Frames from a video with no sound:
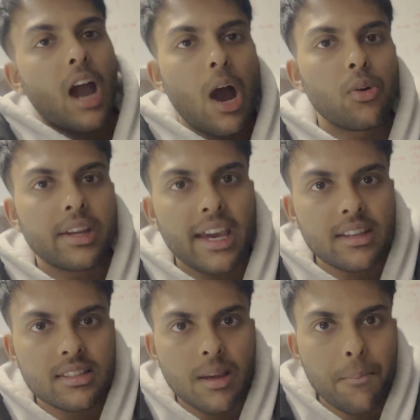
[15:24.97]
I want to get
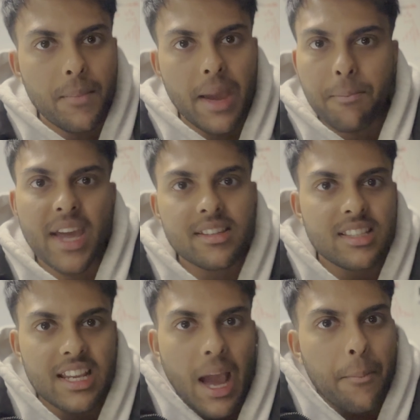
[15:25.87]
into
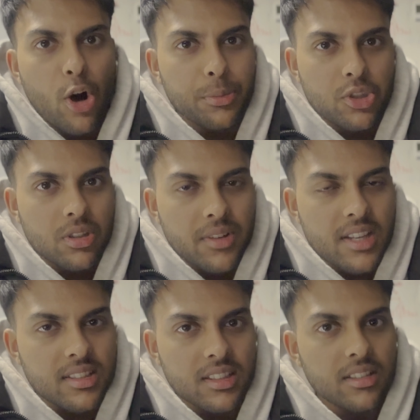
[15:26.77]
medicine at Melbourne
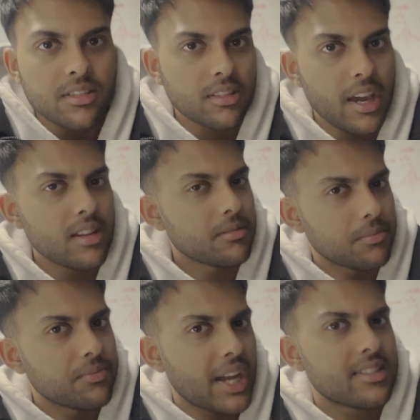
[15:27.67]
University, okay?
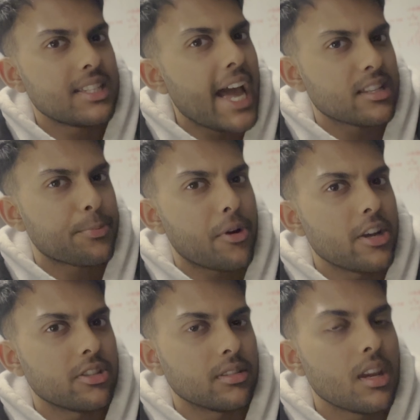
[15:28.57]
That's the
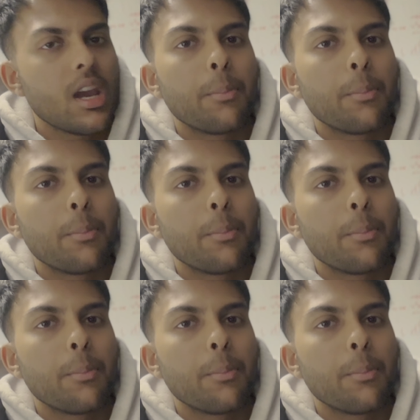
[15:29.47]
aspiration.